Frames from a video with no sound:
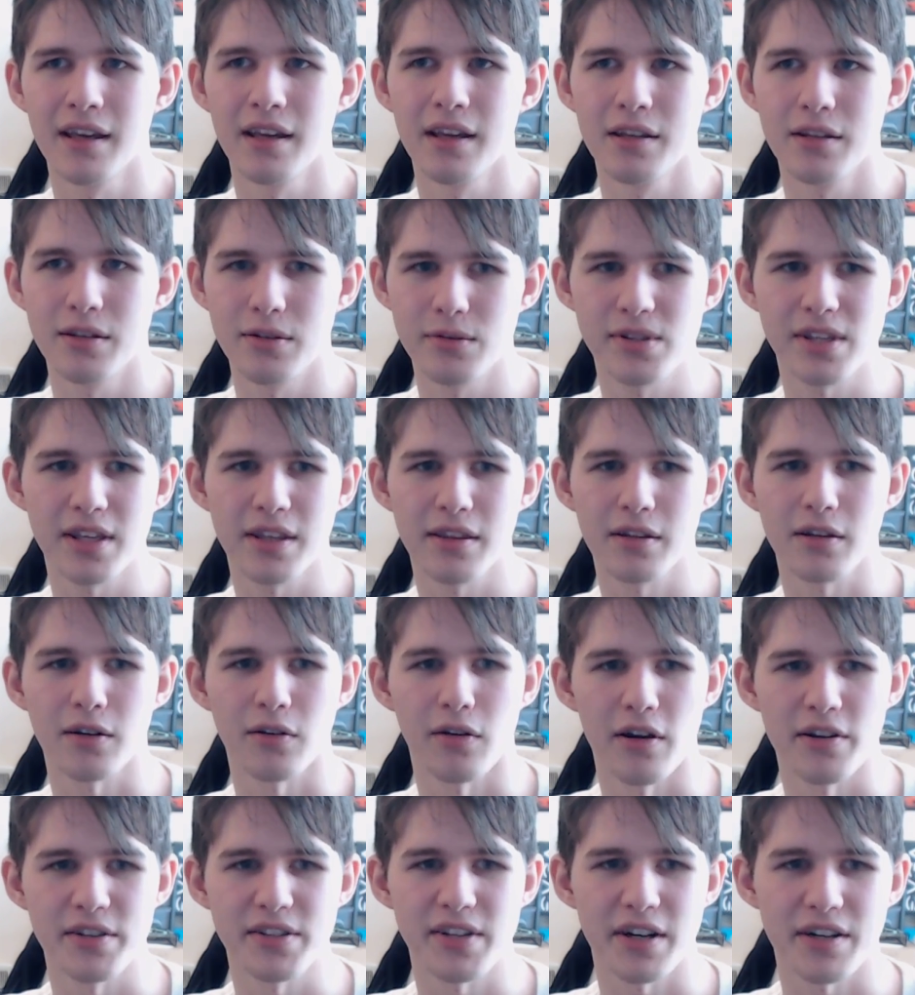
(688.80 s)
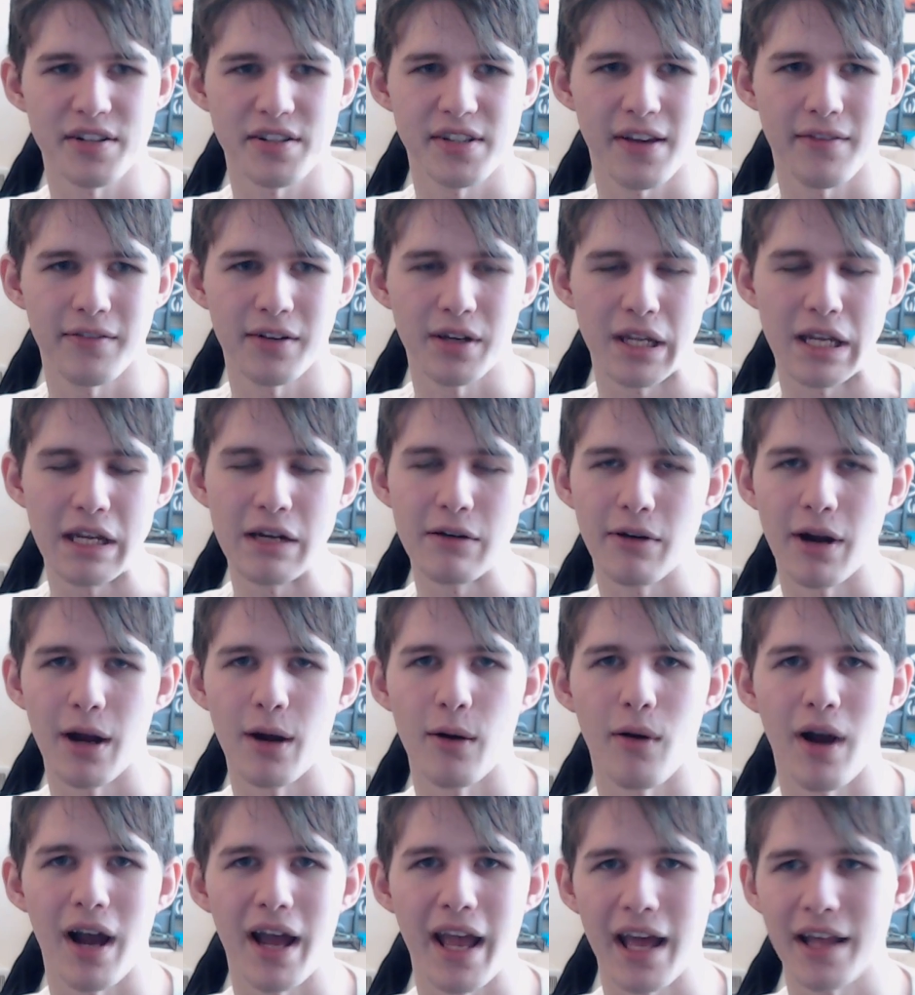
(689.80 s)
using the Crosshair 7
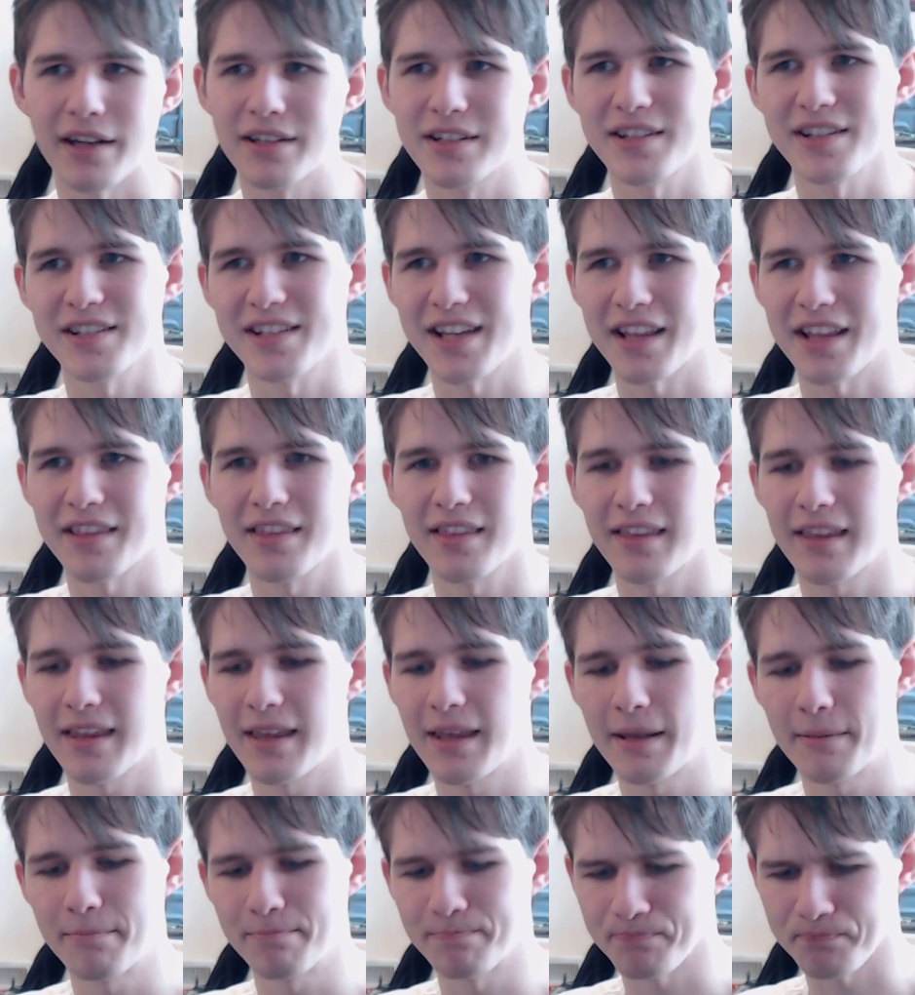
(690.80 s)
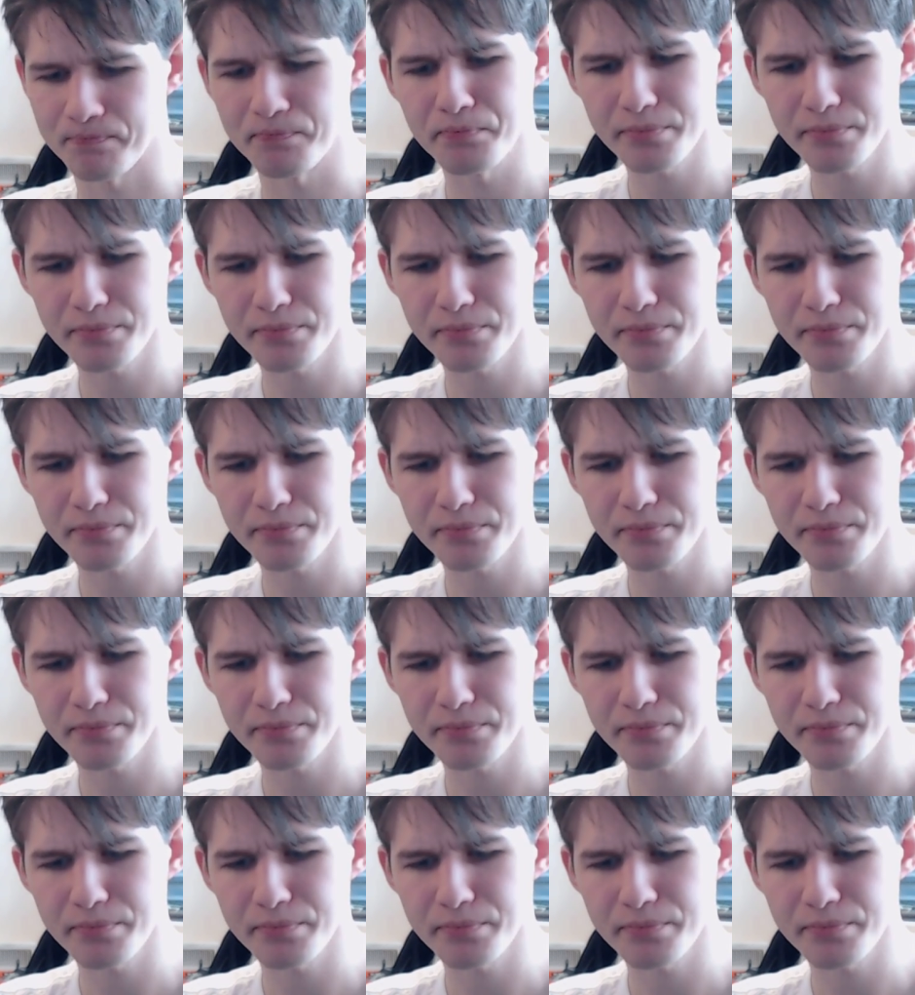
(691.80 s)
Hero, I had to set the